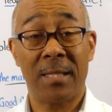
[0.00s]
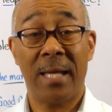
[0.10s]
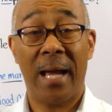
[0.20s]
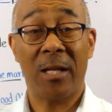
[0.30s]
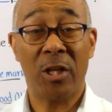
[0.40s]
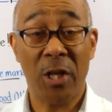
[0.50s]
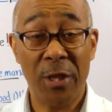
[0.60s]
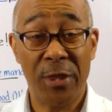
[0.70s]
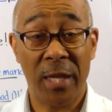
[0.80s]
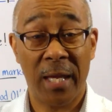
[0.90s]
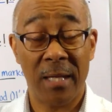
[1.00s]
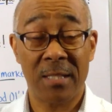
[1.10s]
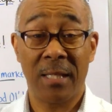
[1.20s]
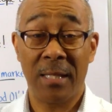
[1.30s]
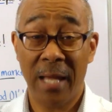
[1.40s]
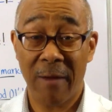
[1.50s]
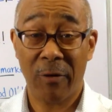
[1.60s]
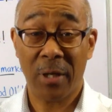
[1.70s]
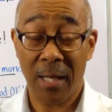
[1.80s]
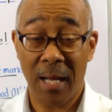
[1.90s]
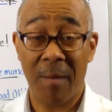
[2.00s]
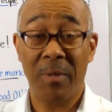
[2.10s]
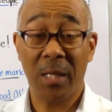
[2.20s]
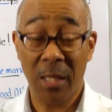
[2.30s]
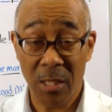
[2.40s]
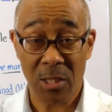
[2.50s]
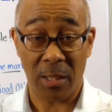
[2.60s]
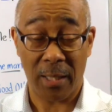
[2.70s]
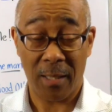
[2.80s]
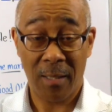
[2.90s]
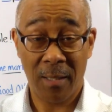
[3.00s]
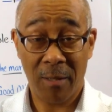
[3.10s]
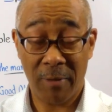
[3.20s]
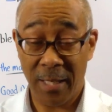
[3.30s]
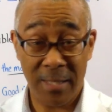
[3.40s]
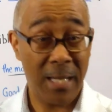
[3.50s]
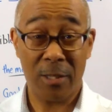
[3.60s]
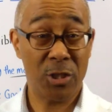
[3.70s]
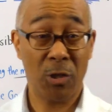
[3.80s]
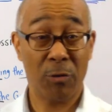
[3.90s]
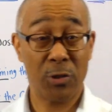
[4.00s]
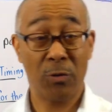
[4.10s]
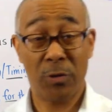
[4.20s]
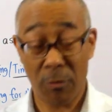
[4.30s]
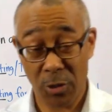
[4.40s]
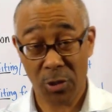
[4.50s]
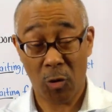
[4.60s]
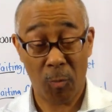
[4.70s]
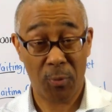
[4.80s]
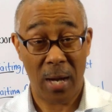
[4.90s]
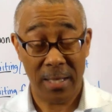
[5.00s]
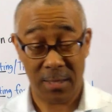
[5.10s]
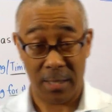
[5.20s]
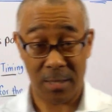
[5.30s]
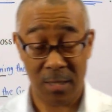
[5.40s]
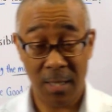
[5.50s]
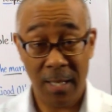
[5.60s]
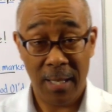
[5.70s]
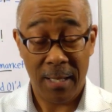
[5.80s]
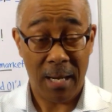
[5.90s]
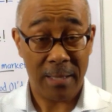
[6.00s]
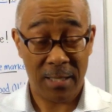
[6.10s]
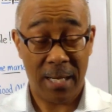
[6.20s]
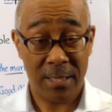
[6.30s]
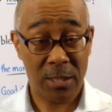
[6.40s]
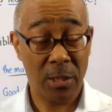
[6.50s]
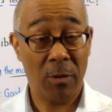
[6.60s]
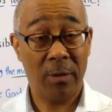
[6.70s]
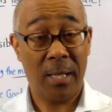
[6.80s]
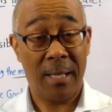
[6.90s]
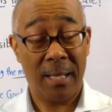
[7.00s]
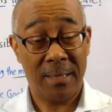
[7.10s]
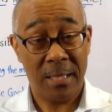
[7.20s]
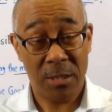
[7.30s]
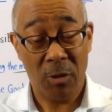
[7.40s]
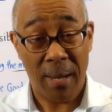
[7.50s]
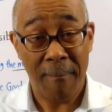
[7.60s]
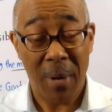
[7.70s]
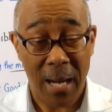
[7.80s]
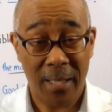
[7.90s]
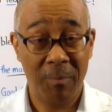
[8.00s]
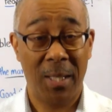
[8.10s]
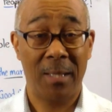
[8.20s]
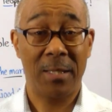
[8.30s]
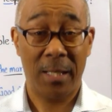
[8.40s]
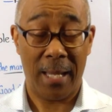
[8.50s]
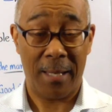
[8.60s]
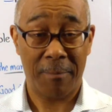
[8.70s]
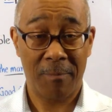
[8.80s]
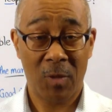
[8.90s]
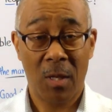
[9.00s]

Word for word: is that good things never come easily, right? That is so true. Those are so priceless uh, that I still, uh, they still embody me today.